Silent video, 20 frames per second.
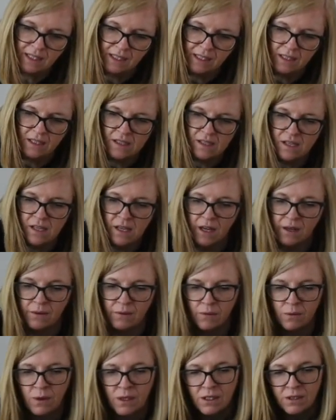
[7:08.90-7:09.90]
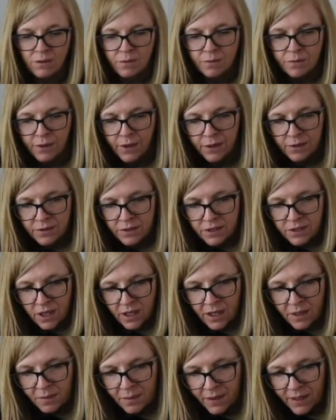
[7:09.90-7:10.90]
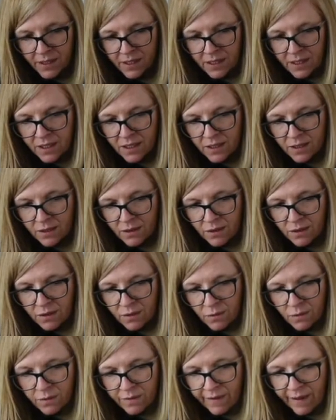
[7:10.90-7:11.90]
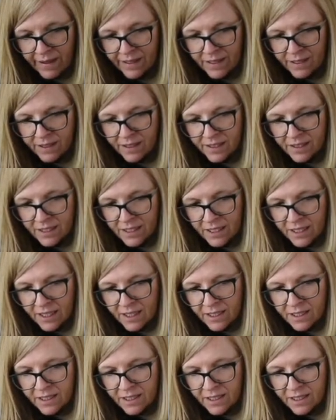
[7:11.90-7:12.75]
So when you're prototyping with any idea,